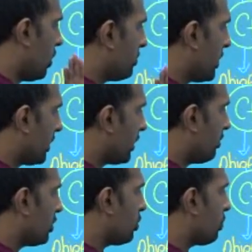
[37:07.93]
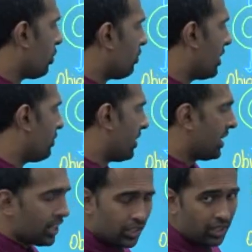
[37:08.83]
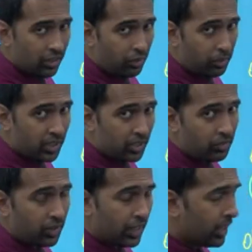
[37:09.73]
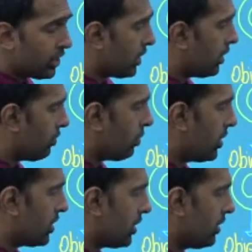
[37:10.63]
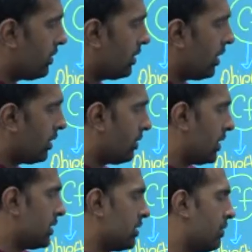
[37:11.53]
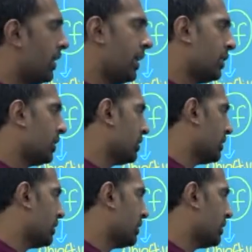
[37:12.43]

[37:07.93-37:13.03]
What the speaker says: the objective is to provide financial information. Financial information is, in other words, the financial